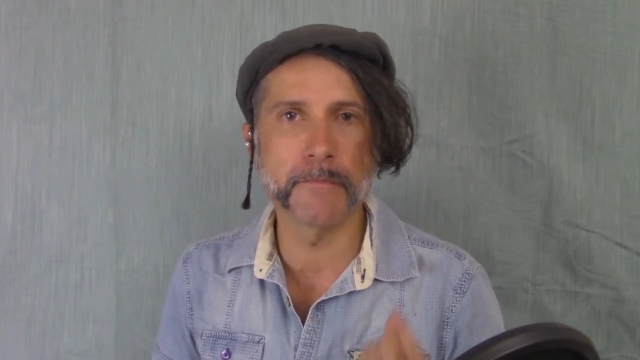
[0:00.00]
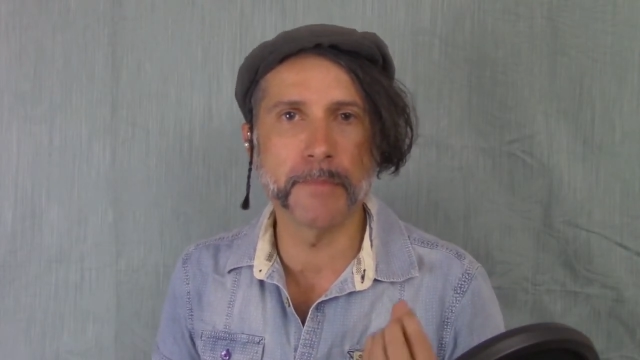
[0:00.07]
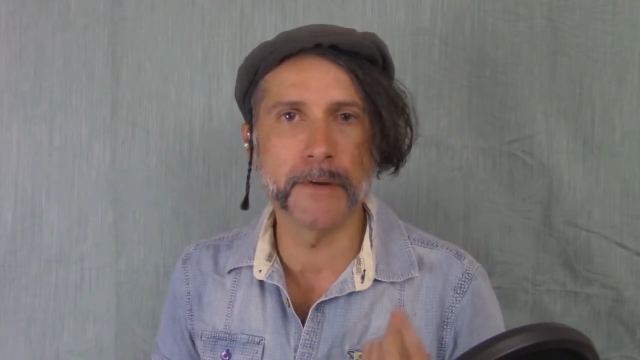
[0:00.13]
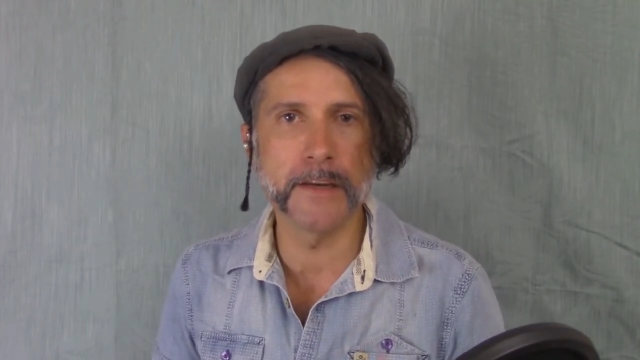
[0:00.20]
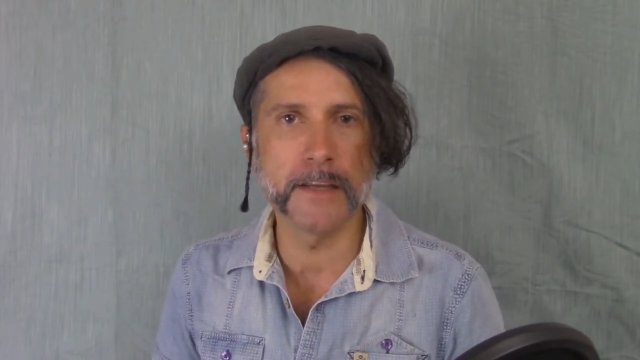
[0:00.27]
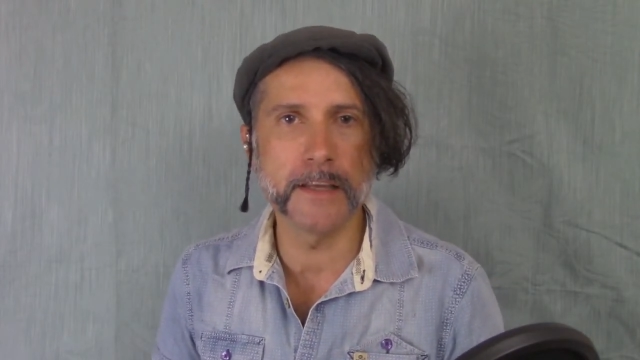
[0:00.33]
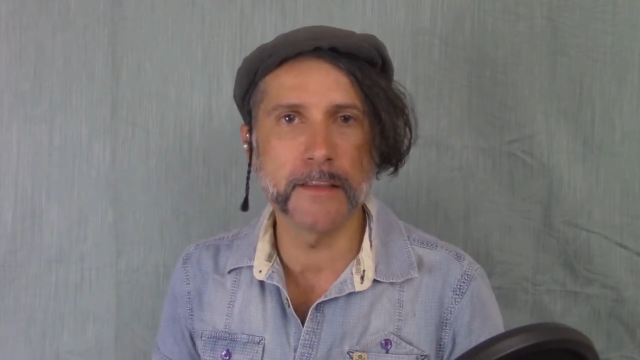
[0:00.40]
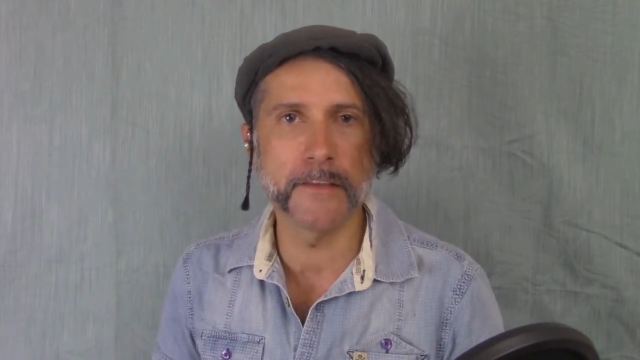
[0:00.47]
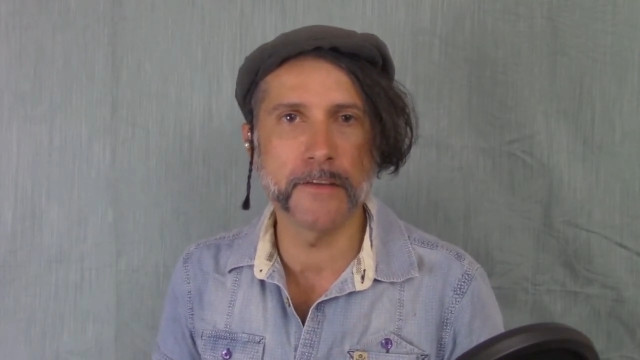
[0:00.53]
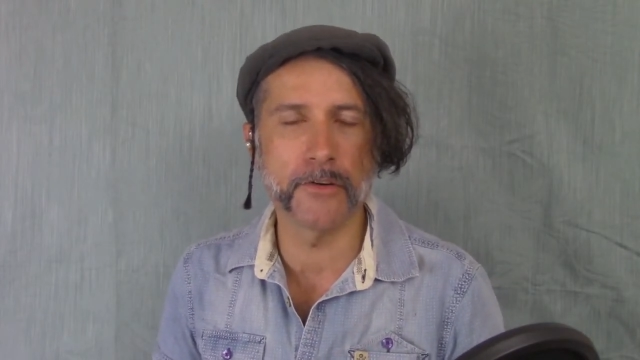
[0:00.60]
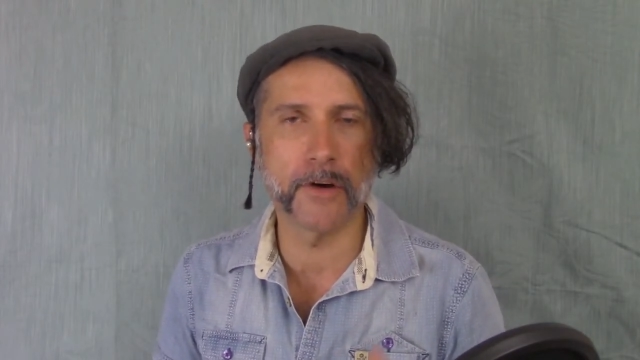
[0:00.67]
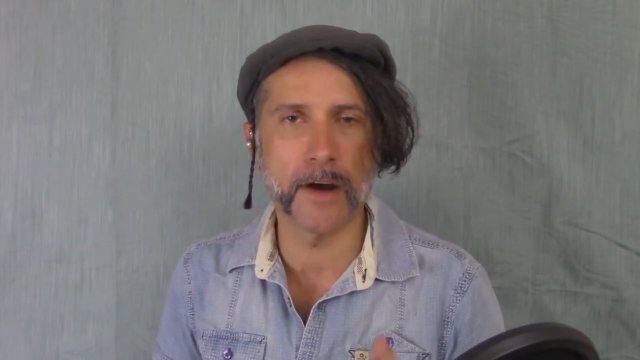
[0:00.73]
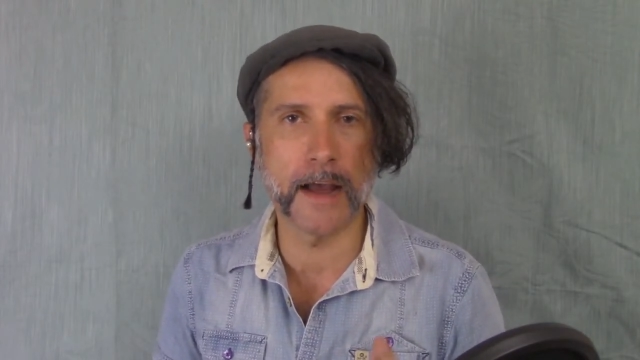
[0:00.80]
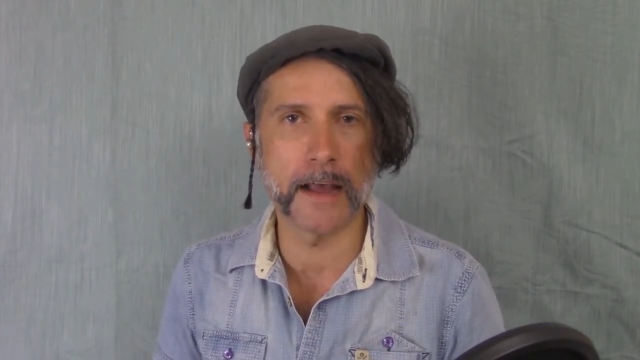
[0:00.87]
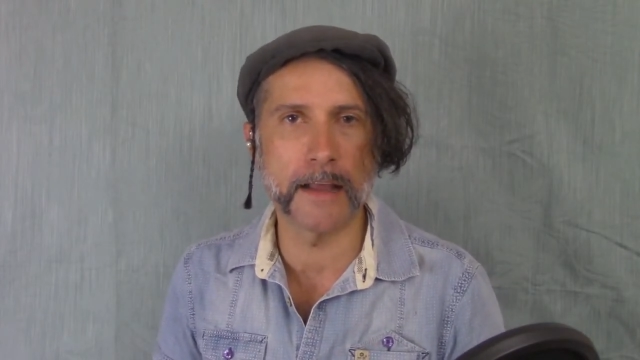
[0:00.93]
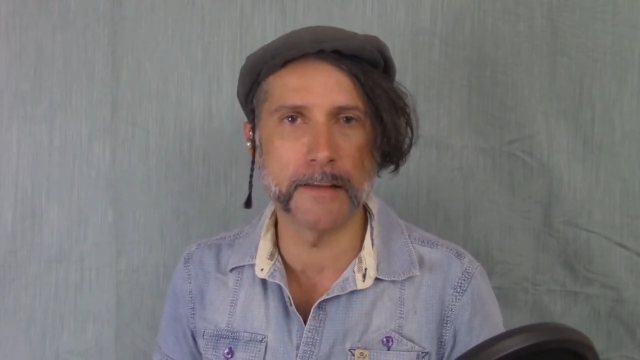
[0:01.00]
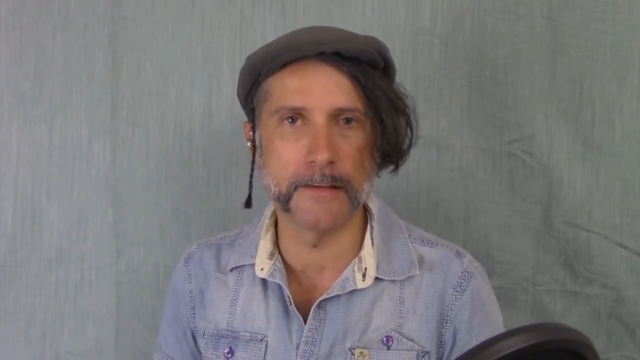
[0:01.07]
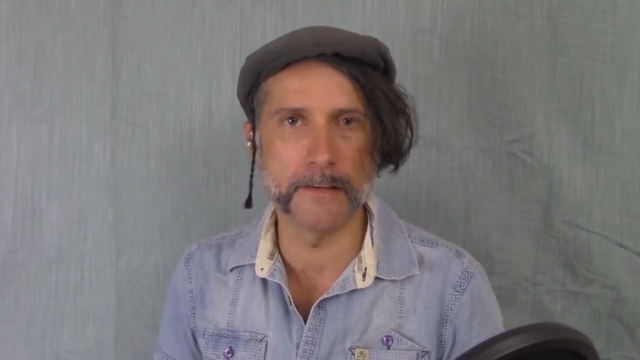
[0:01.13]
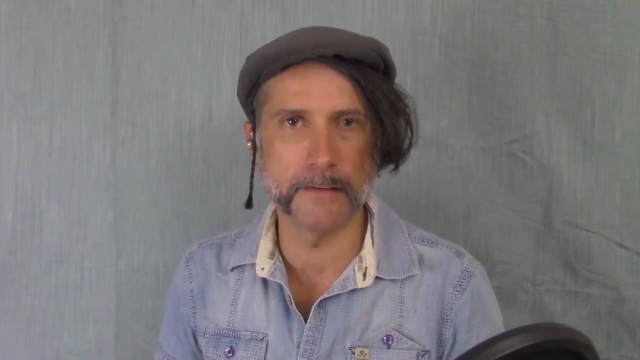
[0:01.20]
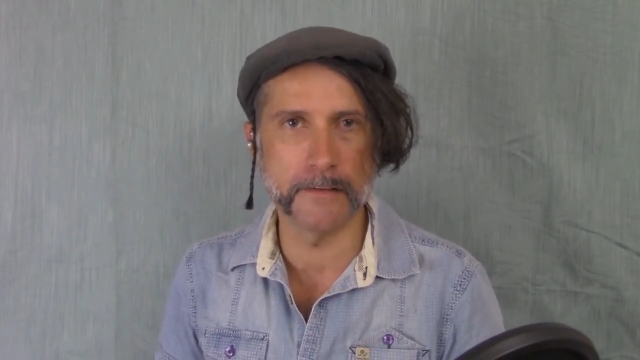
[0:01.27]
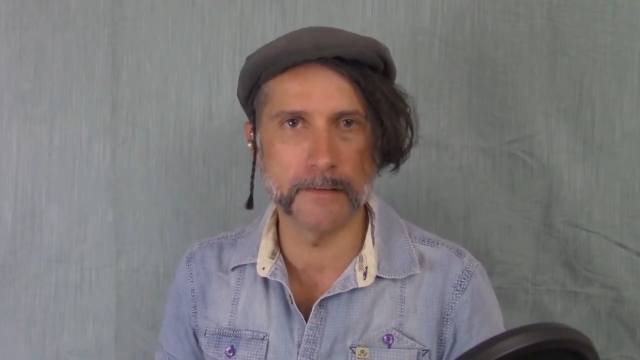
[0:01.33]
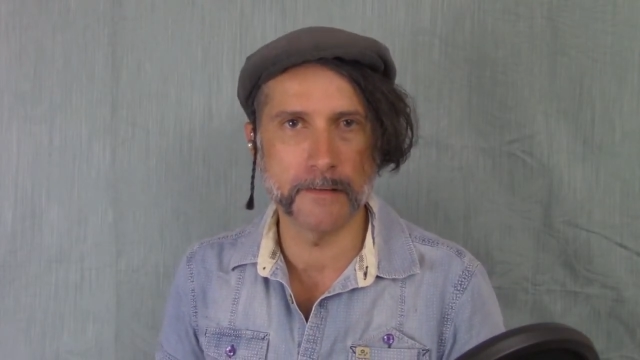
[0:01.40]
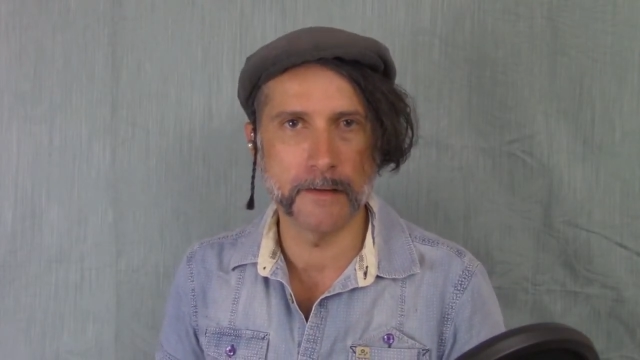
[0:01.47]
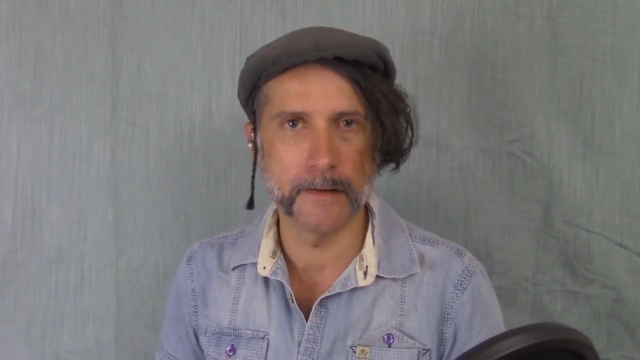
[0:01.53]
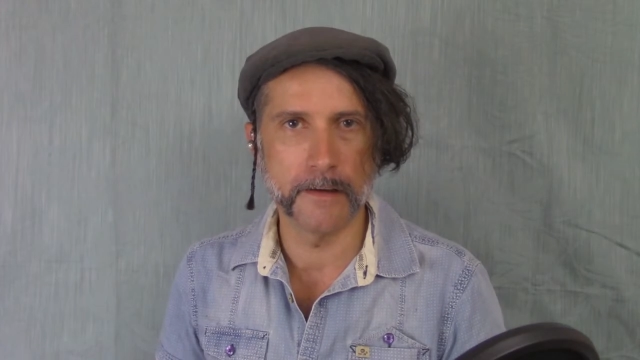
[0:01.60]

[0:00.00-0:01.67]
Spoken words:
beneath your hands